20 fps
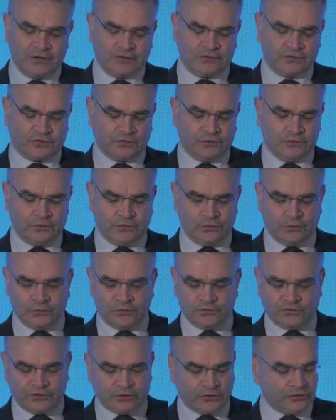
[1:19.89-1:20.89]
to
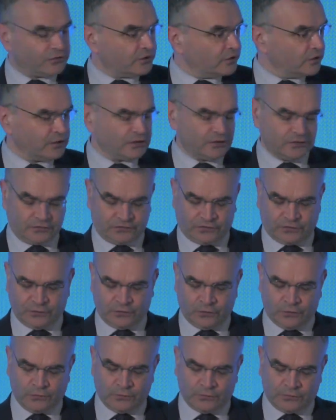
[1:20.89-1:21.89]
Deirdre,
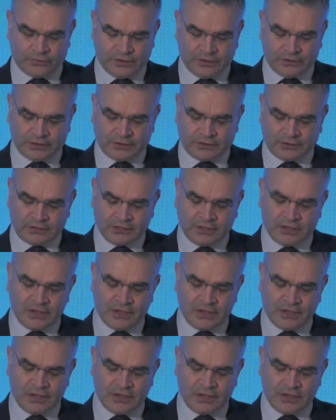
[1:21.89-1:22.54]
to Marina,